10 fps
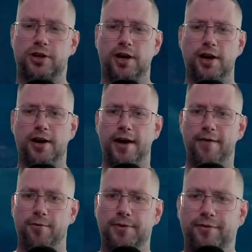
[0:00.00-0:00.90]
ever
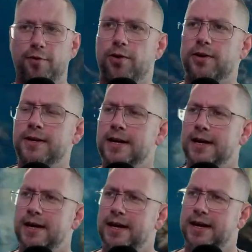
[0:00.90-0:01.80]
before
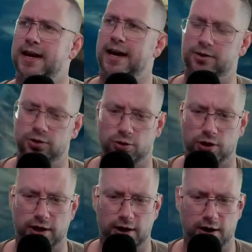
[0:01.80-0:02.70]
and you're
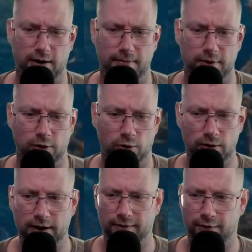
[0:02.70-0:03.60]

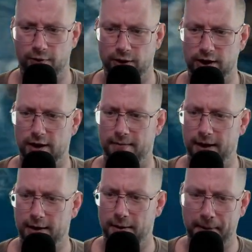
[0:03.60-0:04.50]
looking for
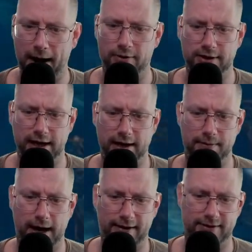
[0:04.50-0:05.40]
a pirate game, I
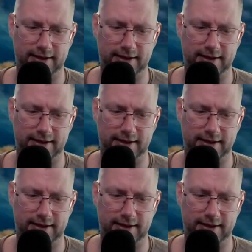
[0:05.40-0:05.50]
think this is